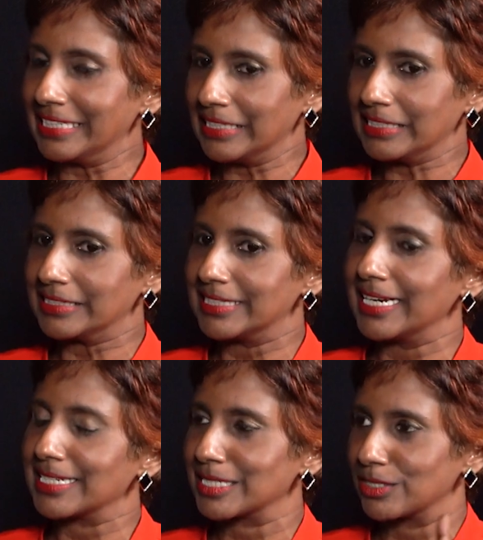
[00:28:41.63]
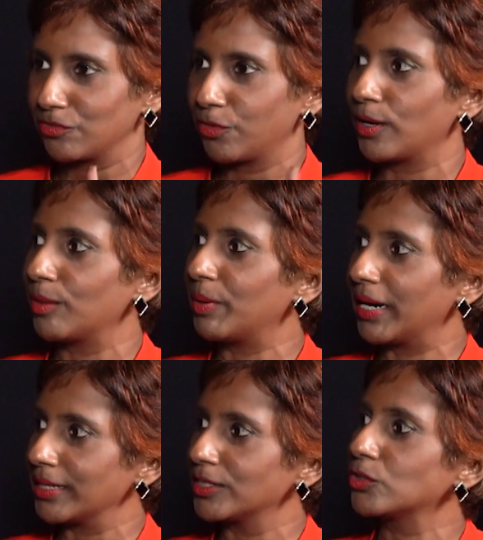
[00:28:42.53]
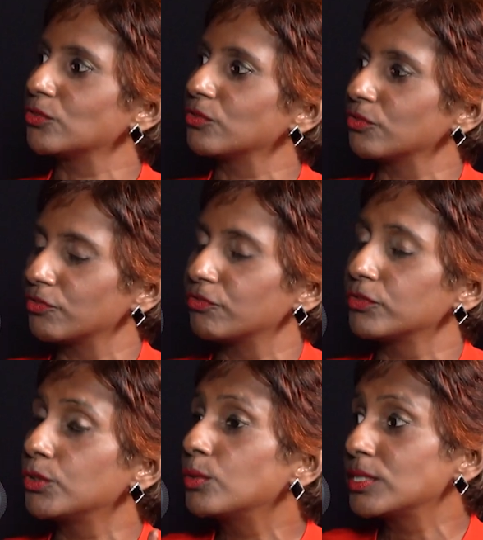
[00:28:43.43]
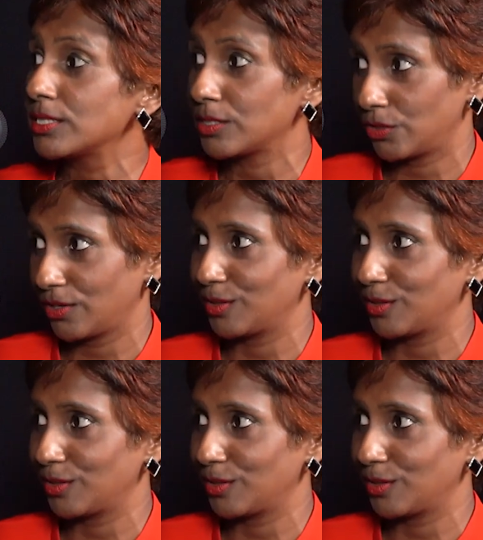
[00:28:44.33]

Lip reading: it takes for a buyer to notice in your